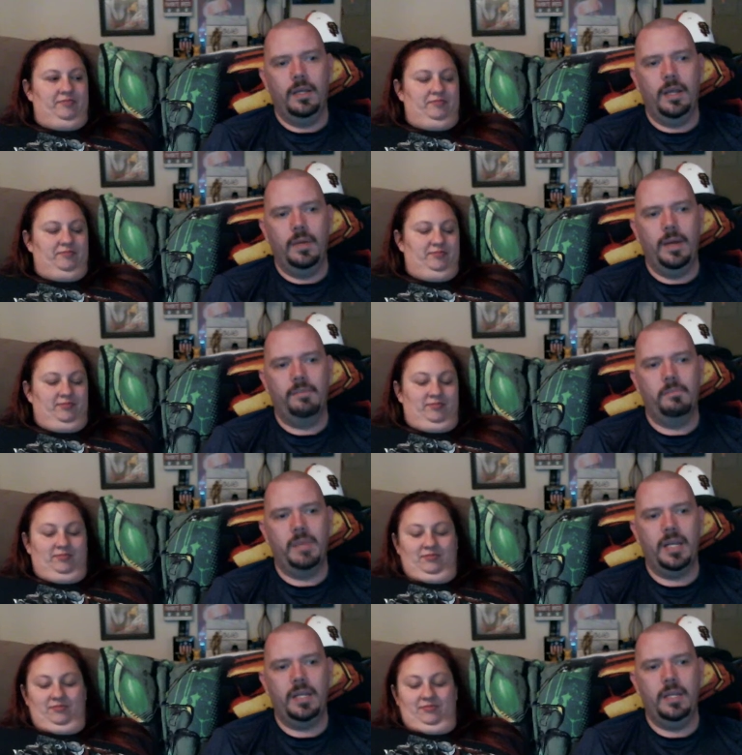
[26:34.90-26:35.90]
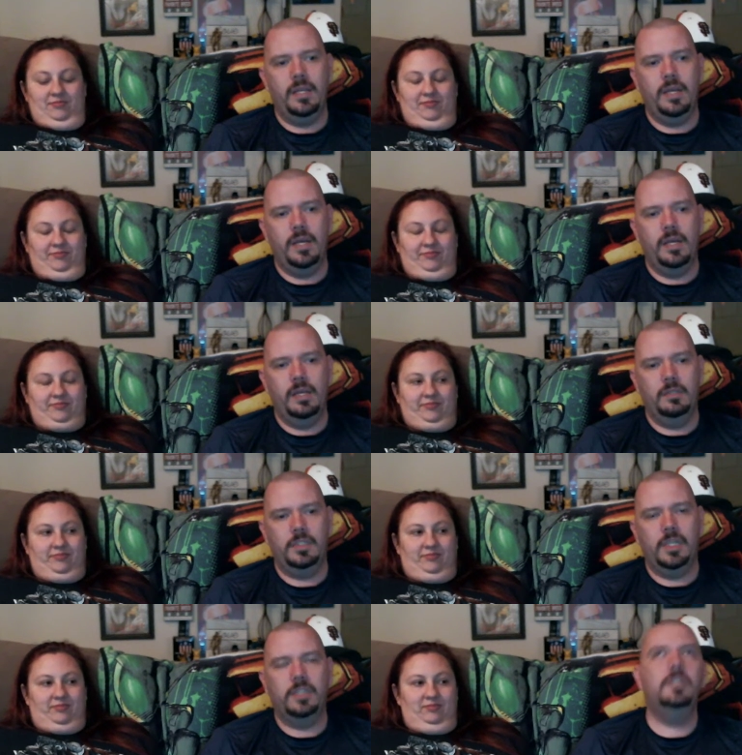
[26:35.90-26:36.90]
Speaker 1: anyway, everybody, uh,
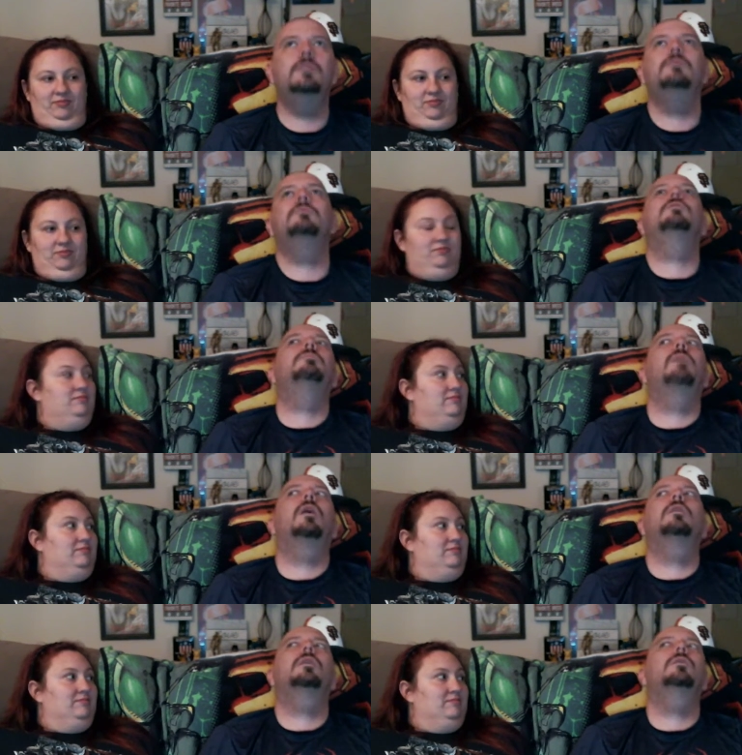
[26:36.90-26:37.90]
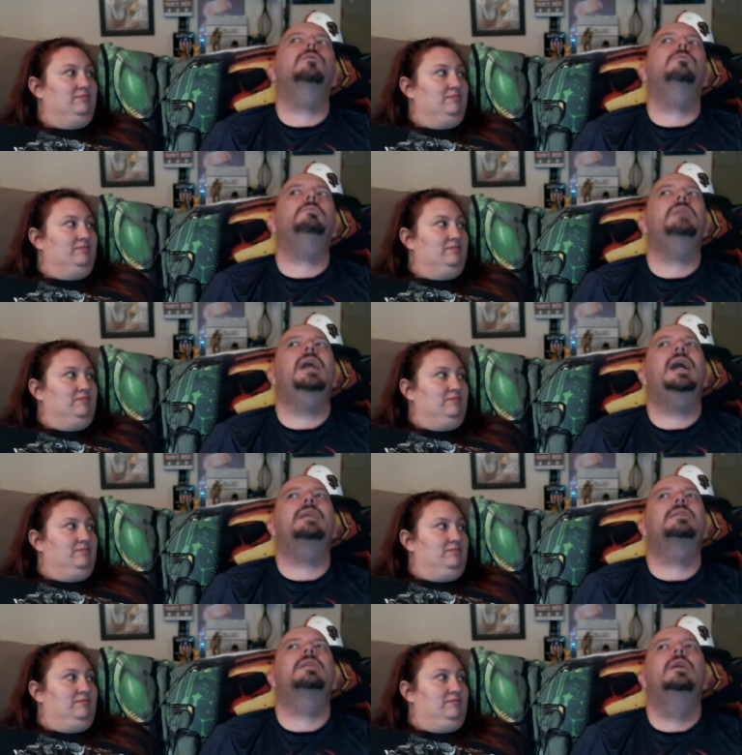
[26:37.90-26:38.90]
stay tuned tomorrow
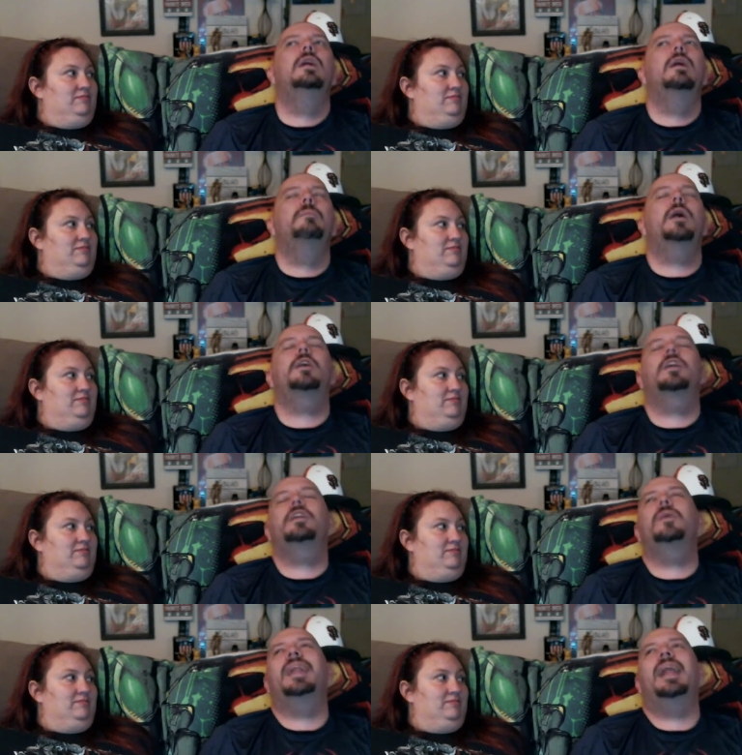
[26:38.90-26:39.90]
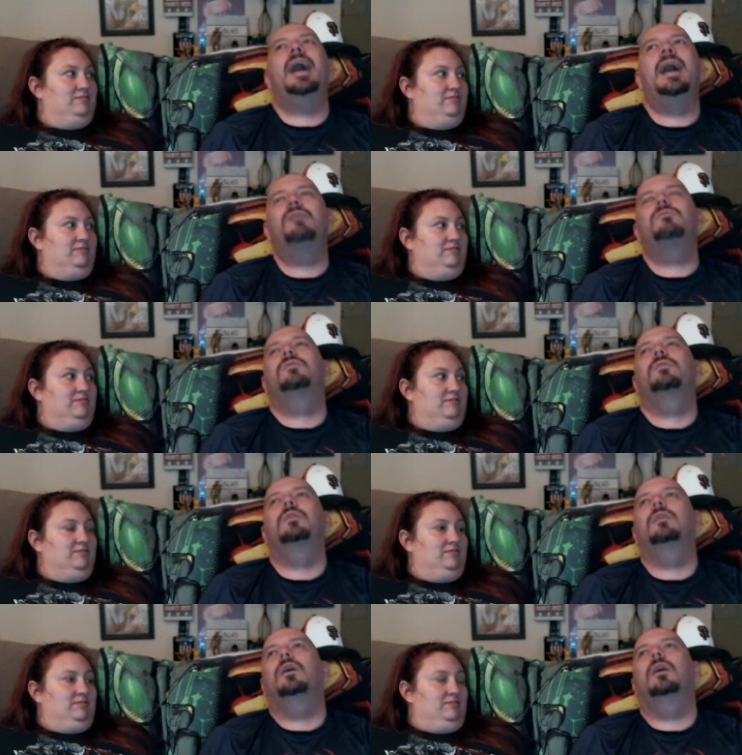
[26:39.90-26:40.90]
night. Not going to do it live.
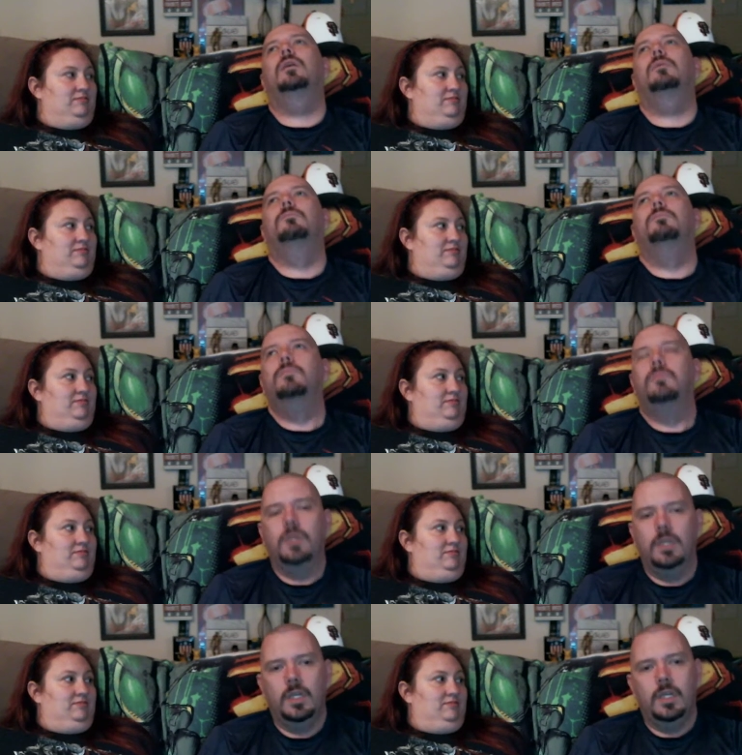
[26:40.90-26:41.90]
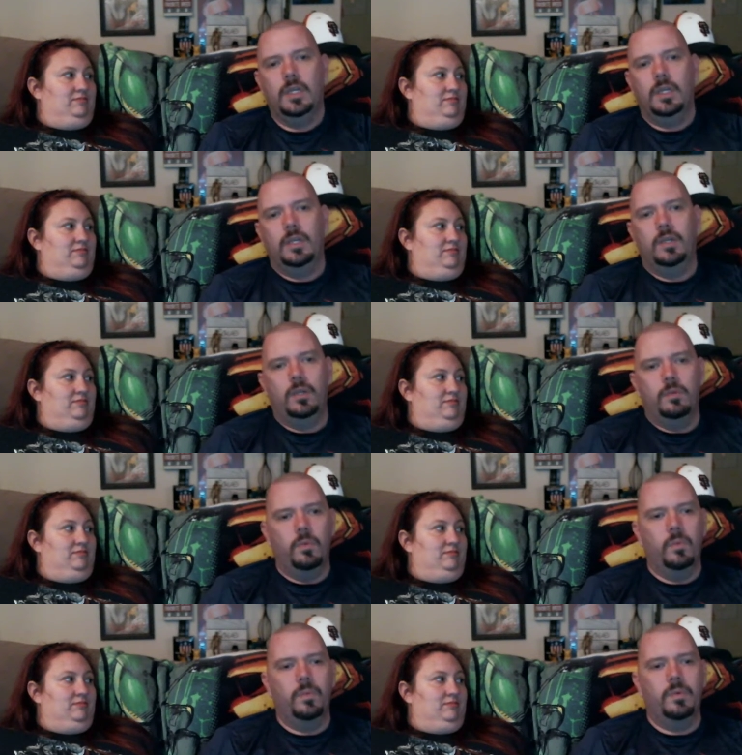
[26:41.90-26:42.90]
Um,
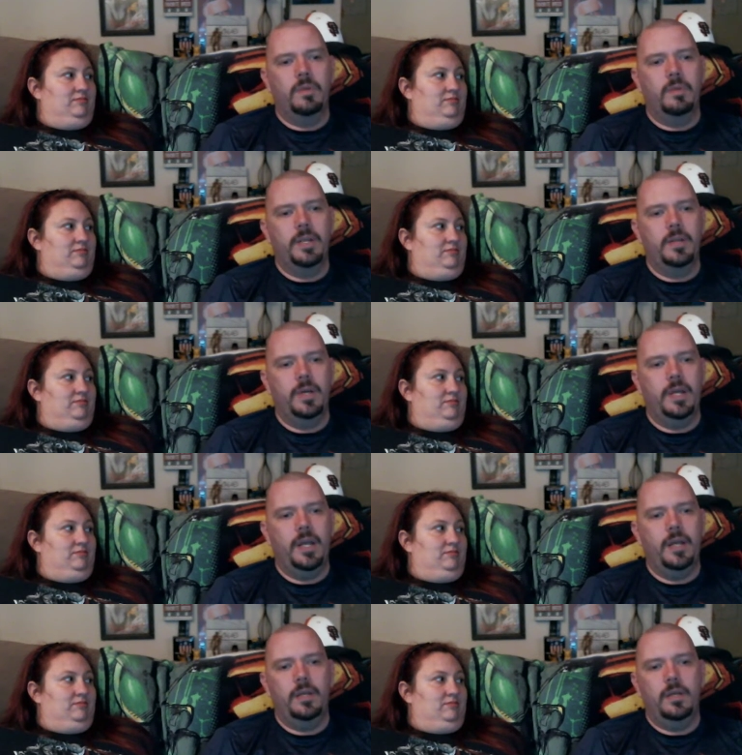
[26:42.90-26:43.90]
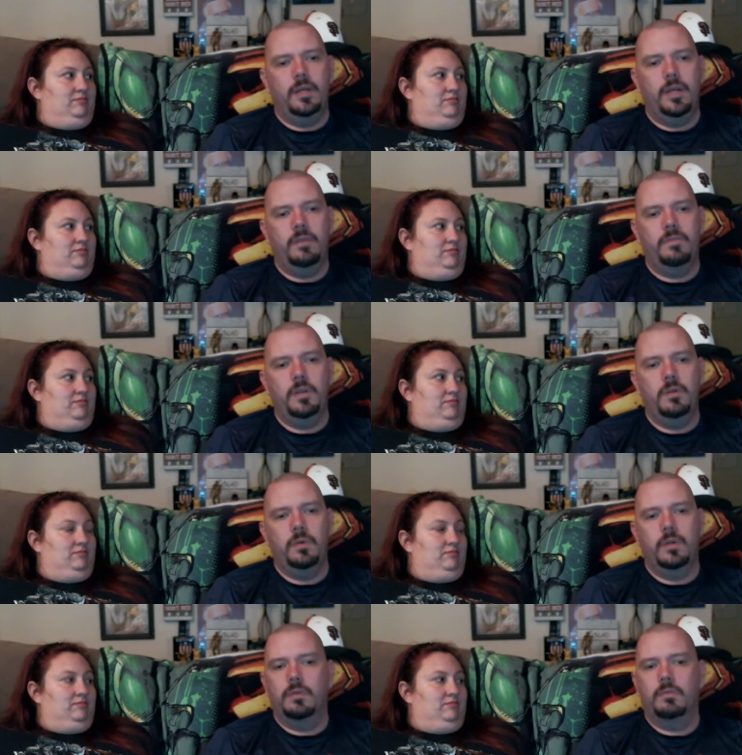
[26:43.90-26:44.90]
we're going to be doing a uh, interview
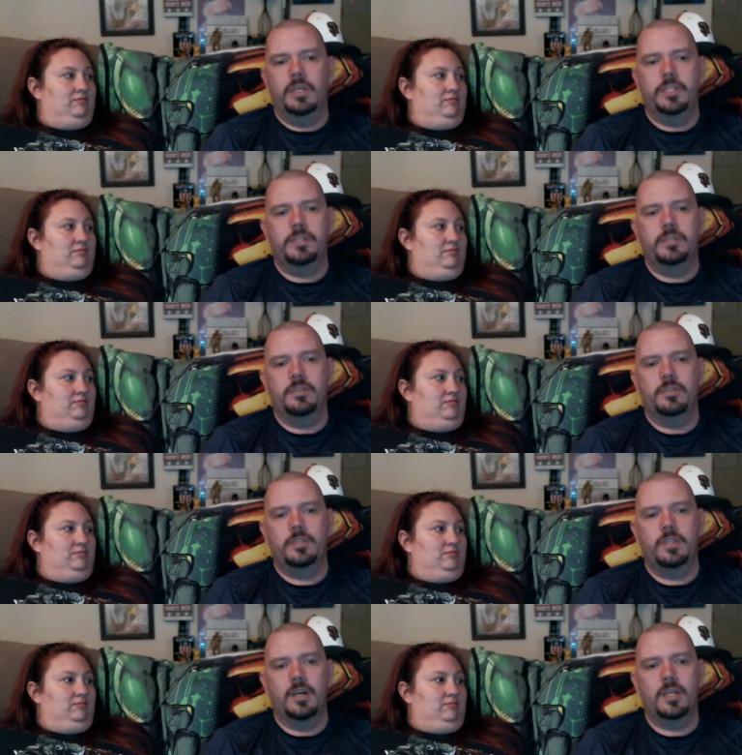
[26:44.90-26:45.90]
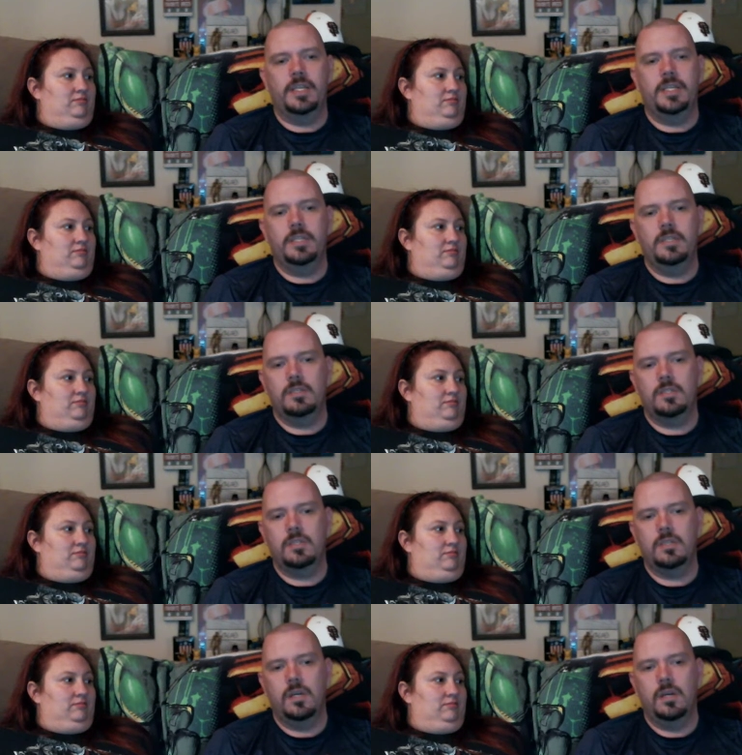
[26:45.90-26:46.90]
with Richard Starkings
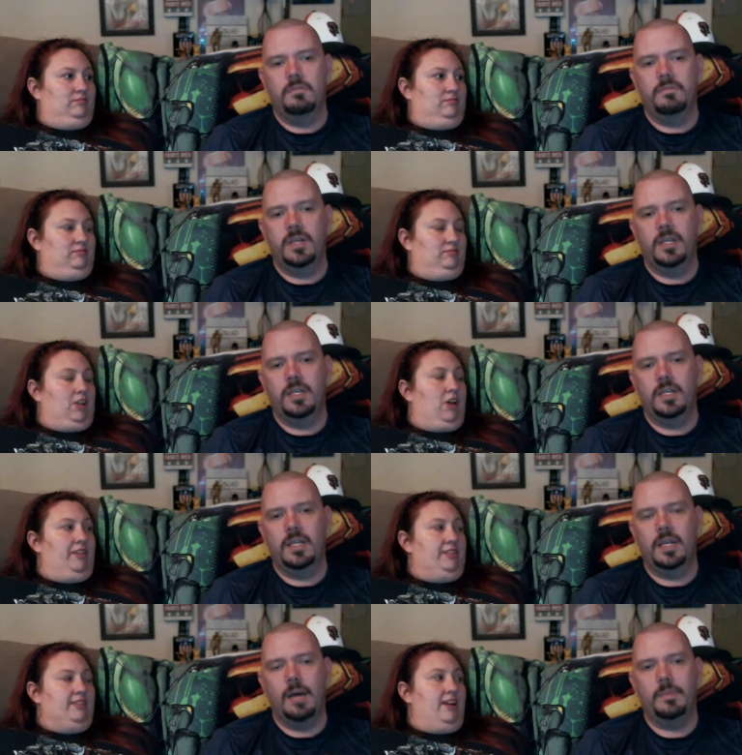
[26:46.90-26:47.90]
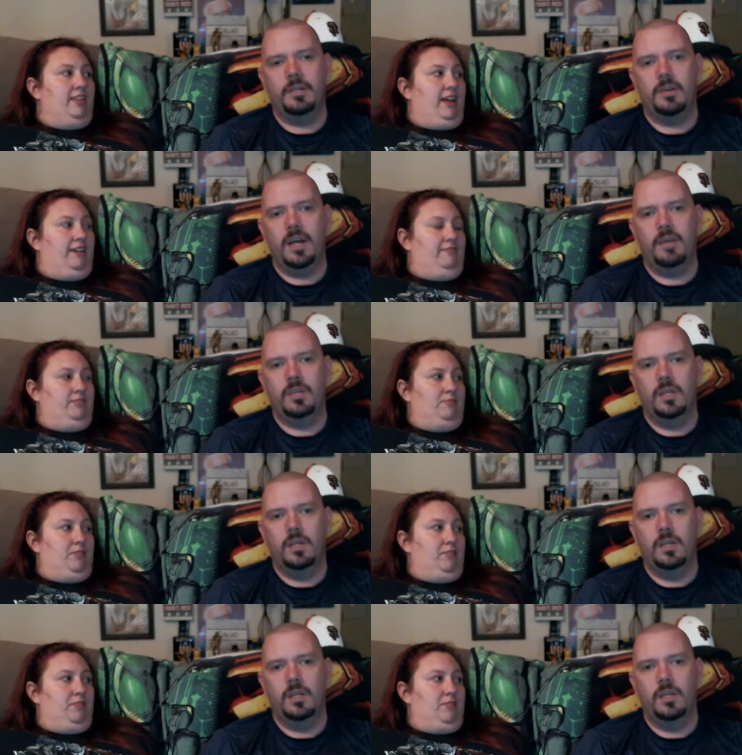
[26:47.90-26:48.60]
of uh, oh, Craft.